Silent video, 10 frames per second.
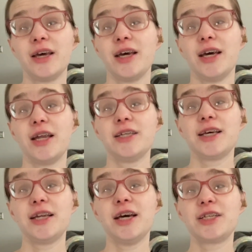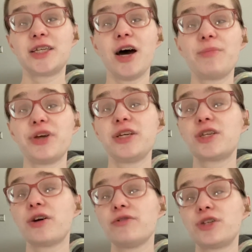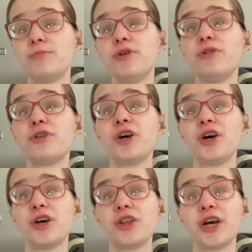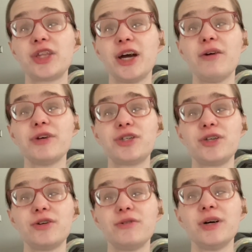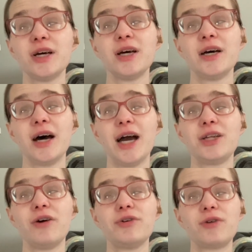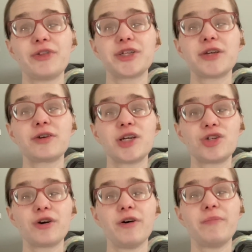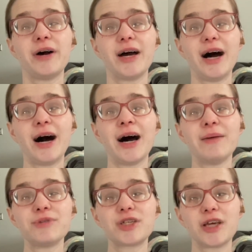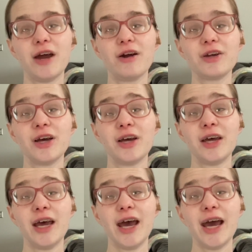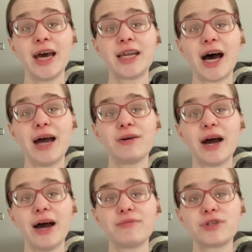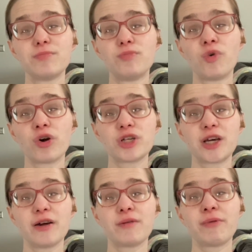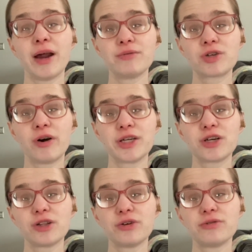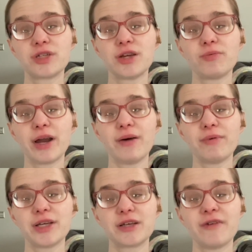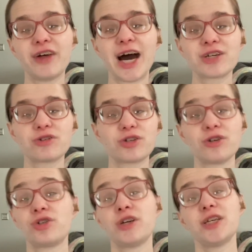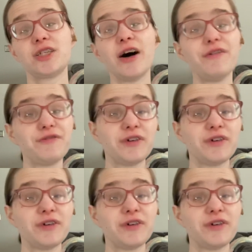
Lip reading: I said, just help things to go smooth like they always do. I know you got this under control, but I'm scared. And I was more scared of what I was going to lose than what I was of the actual surgery itself.